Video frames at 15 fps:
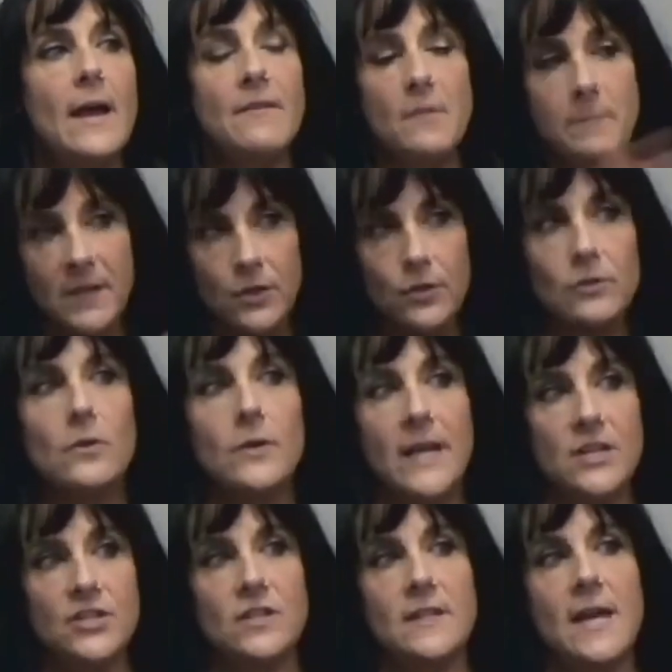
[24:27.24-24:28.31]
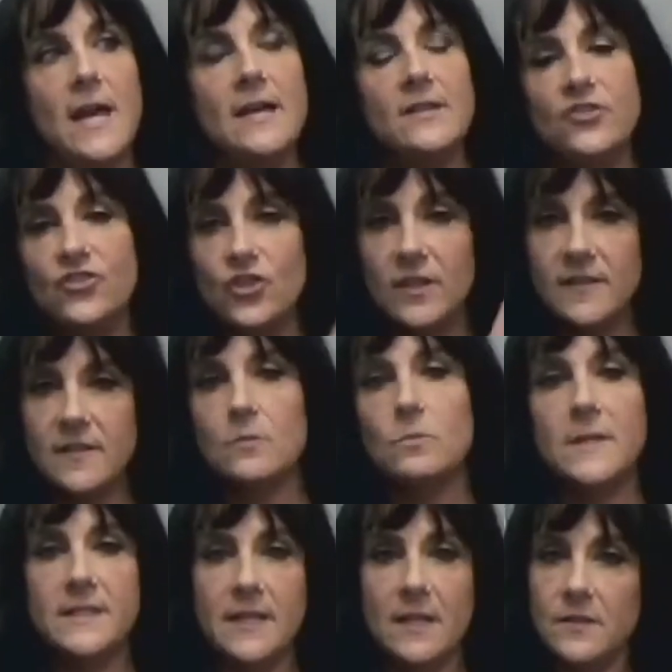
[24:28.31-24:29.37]
bigger location that has just the
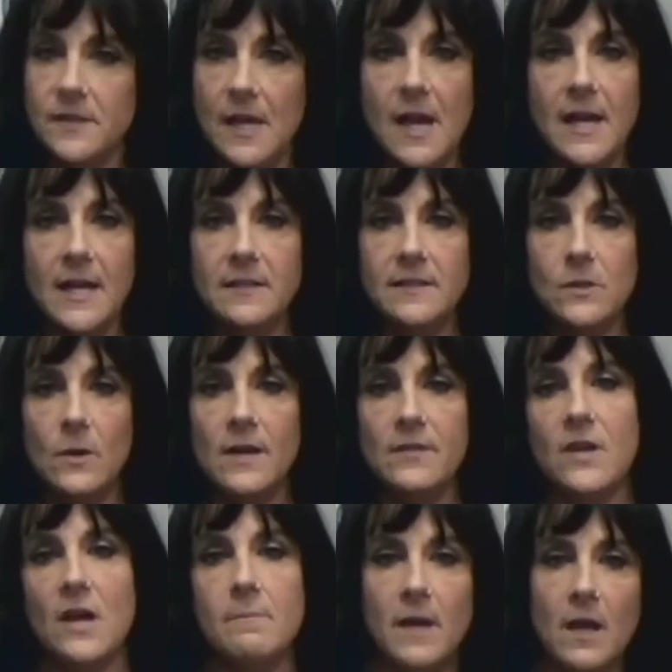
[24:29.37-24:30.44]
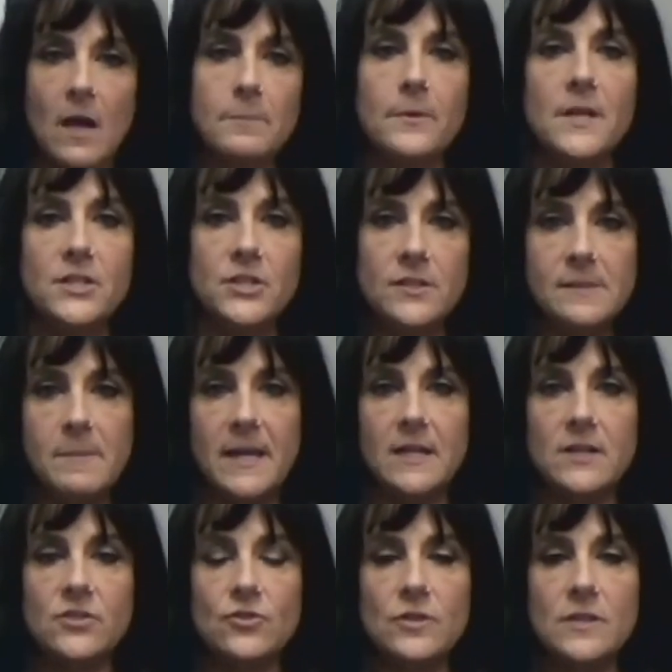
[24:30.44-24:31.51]
retail side. So I've got my operations
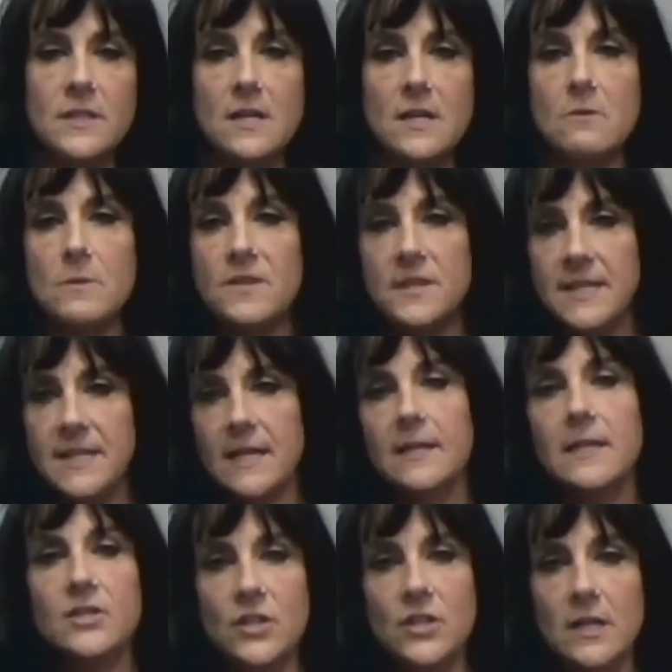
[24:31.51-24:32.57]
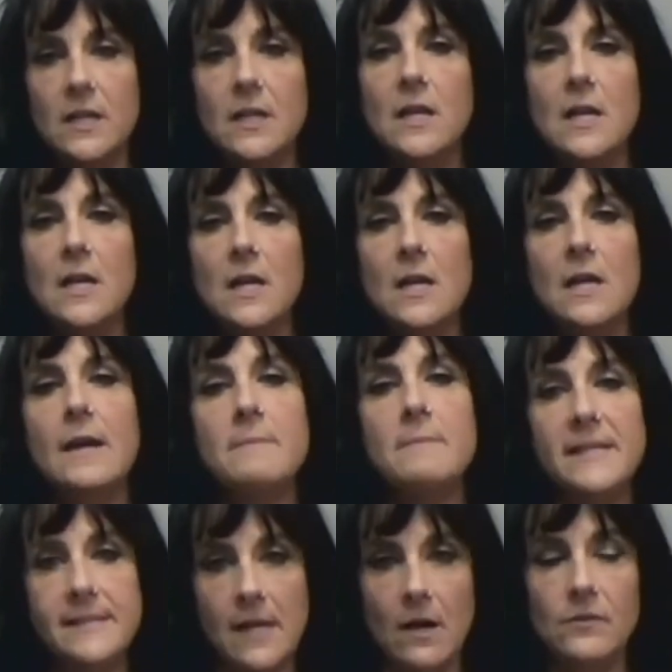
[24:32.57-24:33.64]
manager in there with the technician and
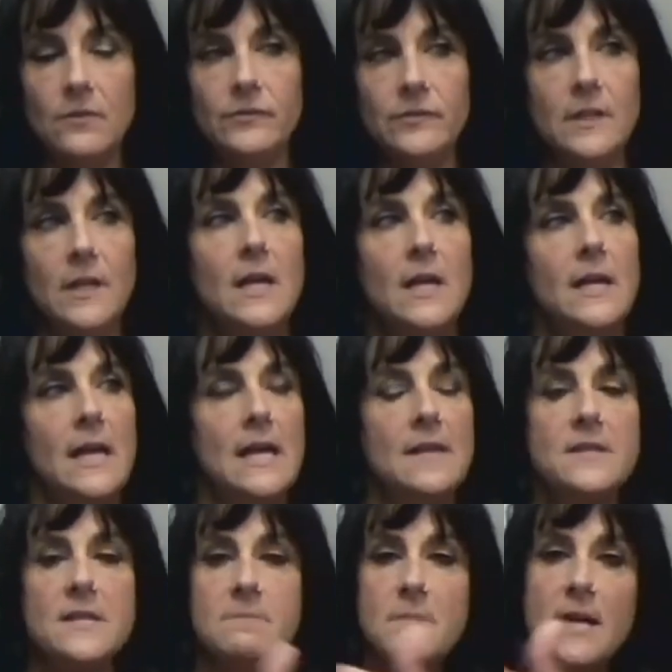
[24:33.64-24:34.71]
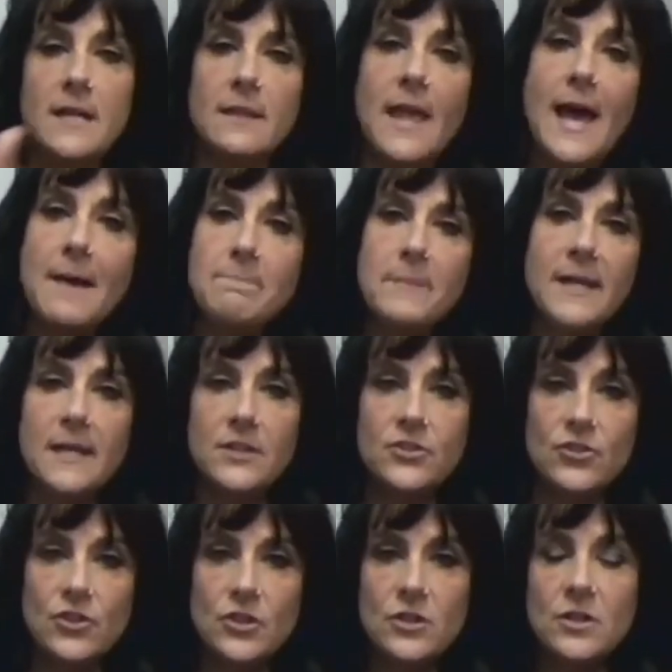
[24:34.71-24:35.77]
myself. And then my lab
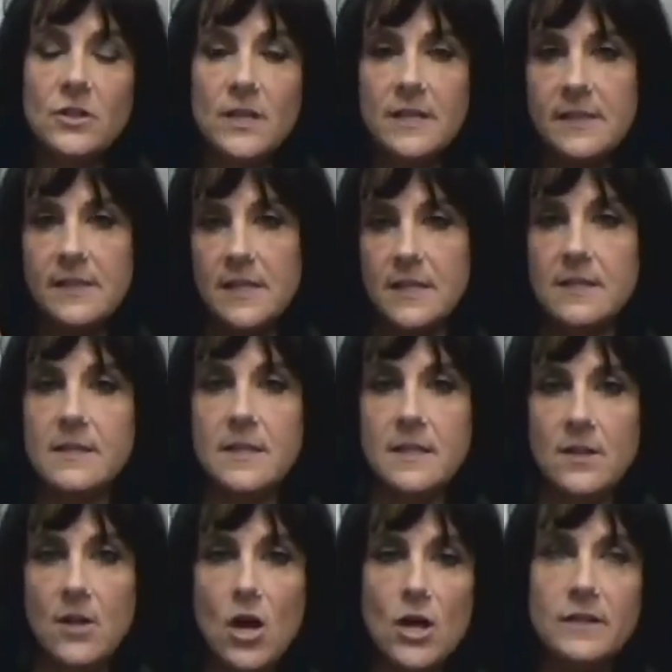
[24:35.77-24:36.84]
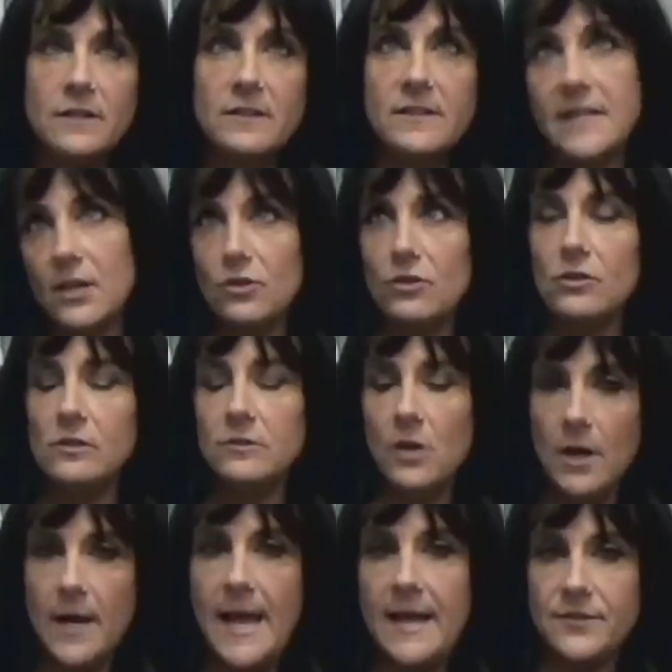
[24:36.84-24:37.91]
manager is in the non-sterile,
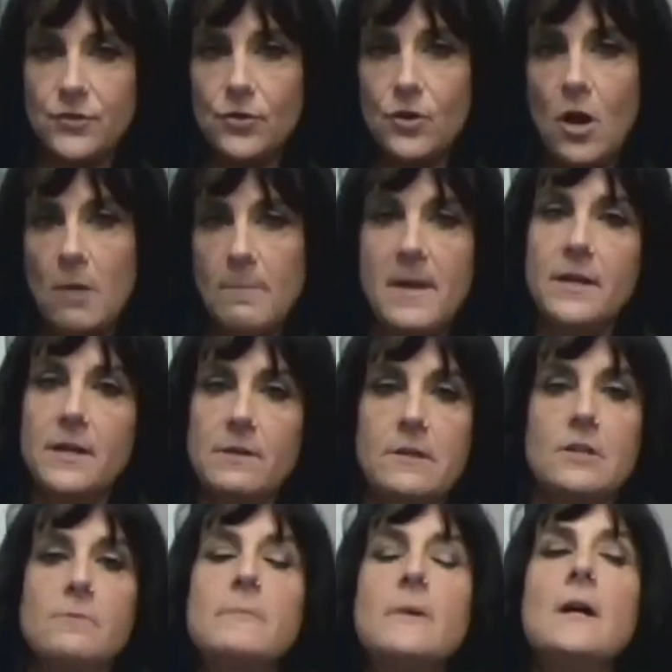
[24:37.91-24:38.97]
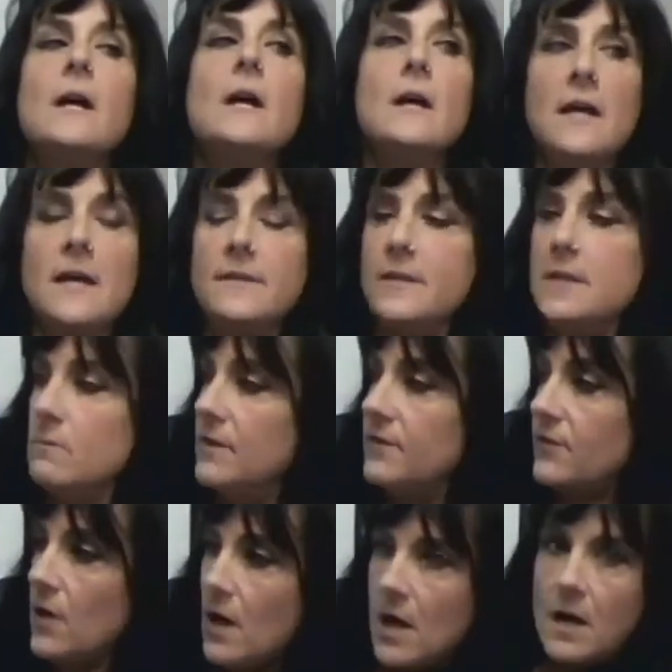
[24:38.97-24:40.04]
non-hazard compounding room. And then we've
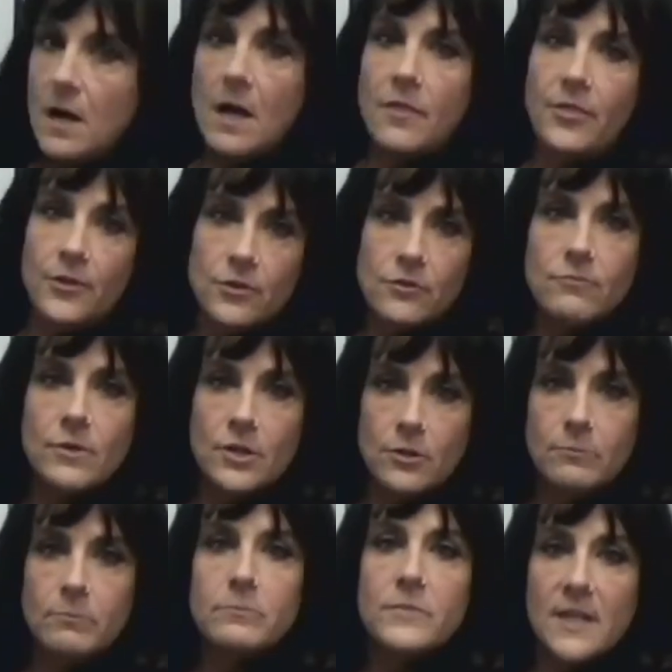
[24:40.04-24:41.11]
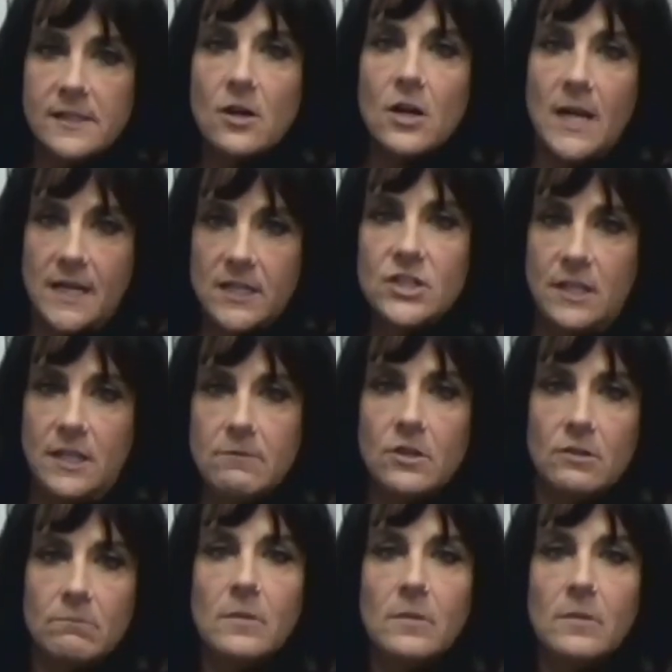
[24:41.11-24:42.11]
got a third room that's our HD room.